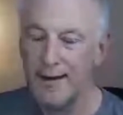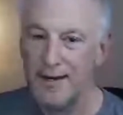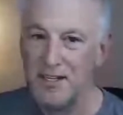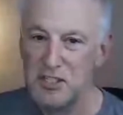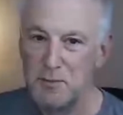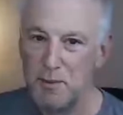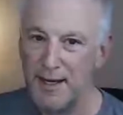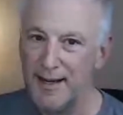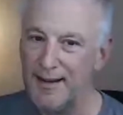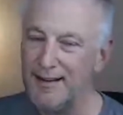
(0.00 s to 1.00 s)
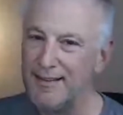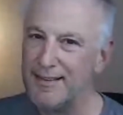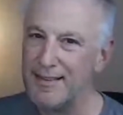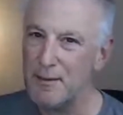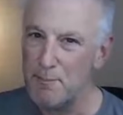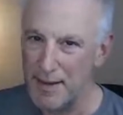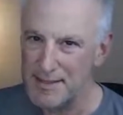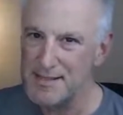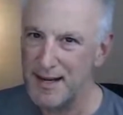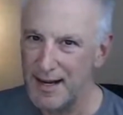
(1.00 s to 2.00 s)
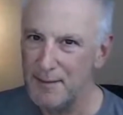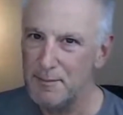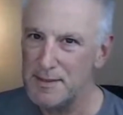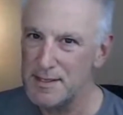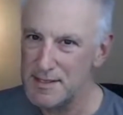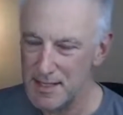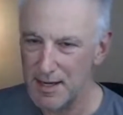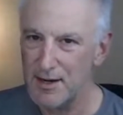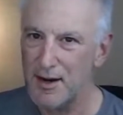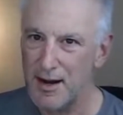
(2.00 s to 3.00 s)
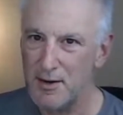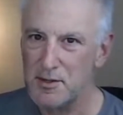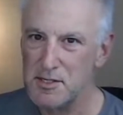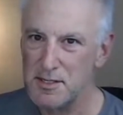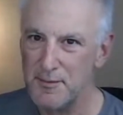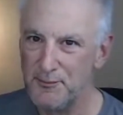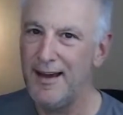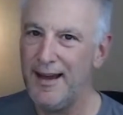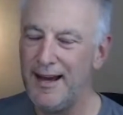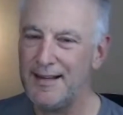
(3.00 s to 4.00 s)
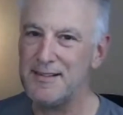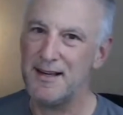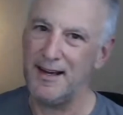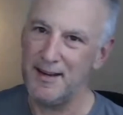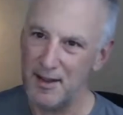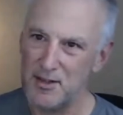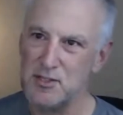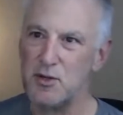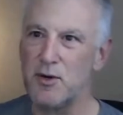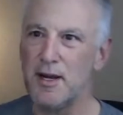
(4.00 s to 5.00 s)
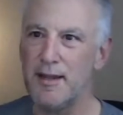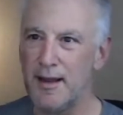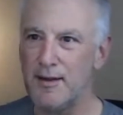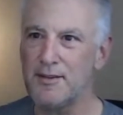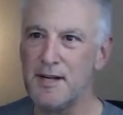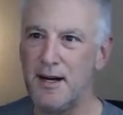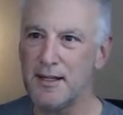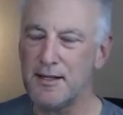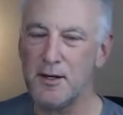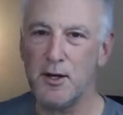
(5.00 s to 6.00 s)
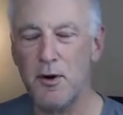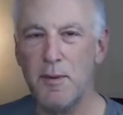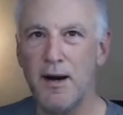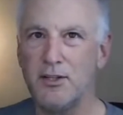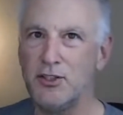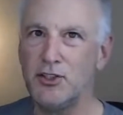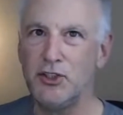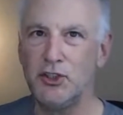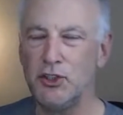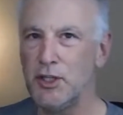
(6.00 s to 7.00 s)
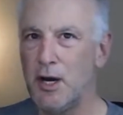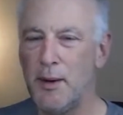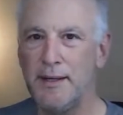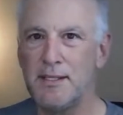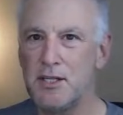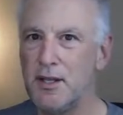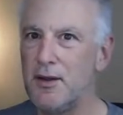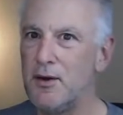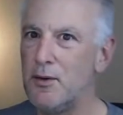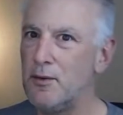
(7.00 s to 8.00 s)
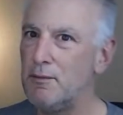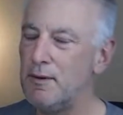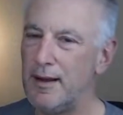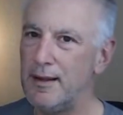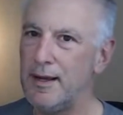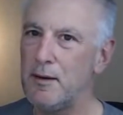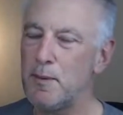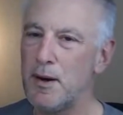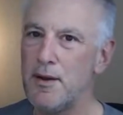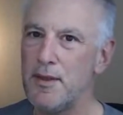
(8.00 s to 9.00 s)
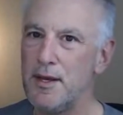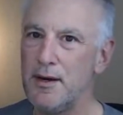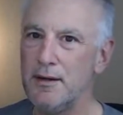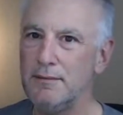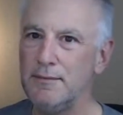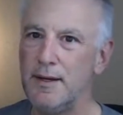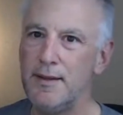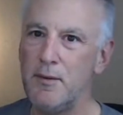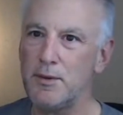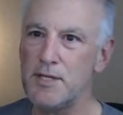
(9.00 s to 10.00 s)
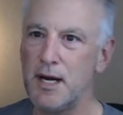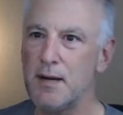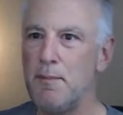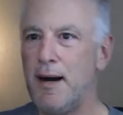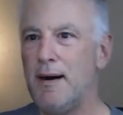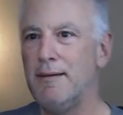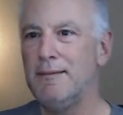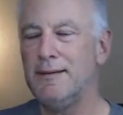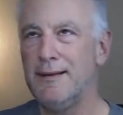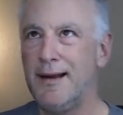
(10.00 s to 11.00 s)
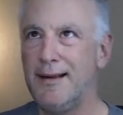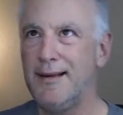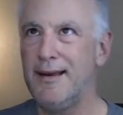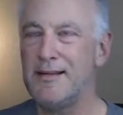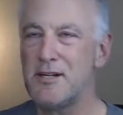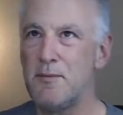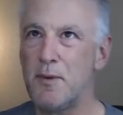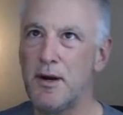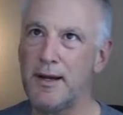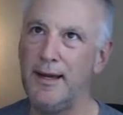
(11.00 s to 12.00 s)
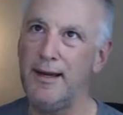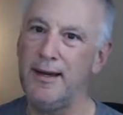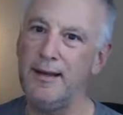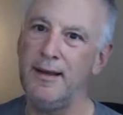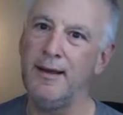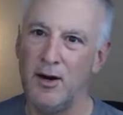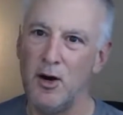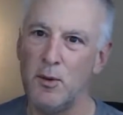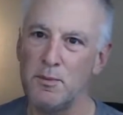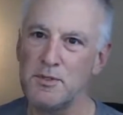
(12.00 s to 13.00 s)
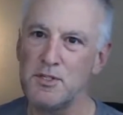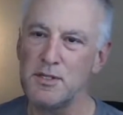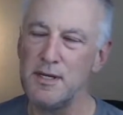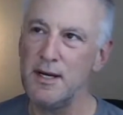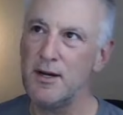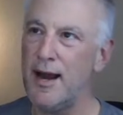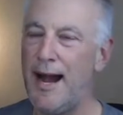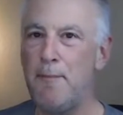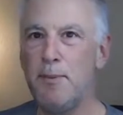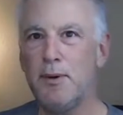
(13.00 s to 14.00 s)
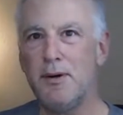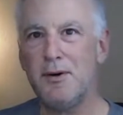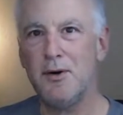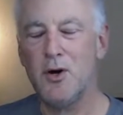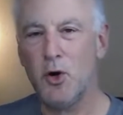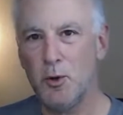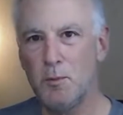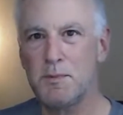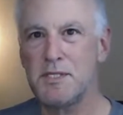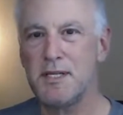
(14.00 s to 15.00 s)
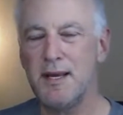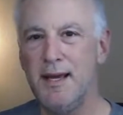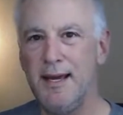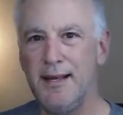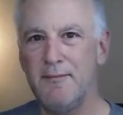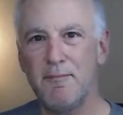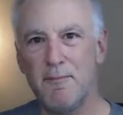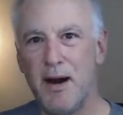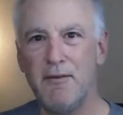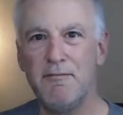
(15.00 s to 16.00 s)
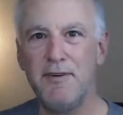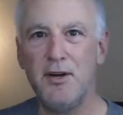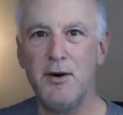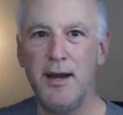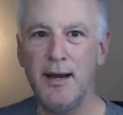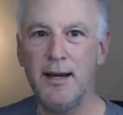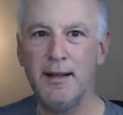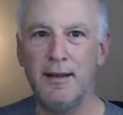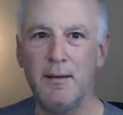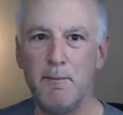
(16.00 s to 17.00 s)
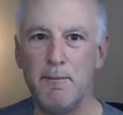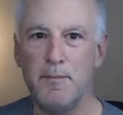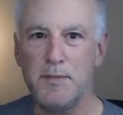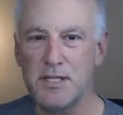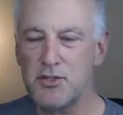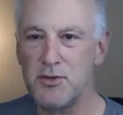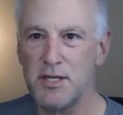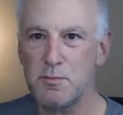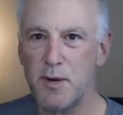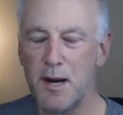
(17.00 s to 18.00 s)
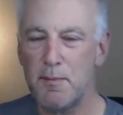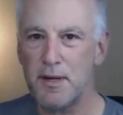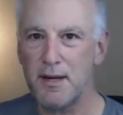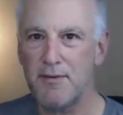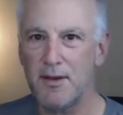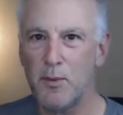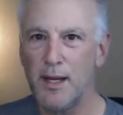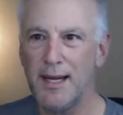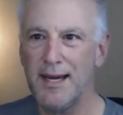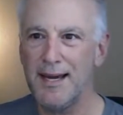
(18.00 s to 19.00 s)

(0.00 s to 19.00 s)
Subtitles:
Is spring the best time to sell your house? And another story that'll talk to you about, should I wait until the later part of the year? And then we'll talk about 90 days on market, homes near Apple, homes in Mountain View, and distressed property of the week.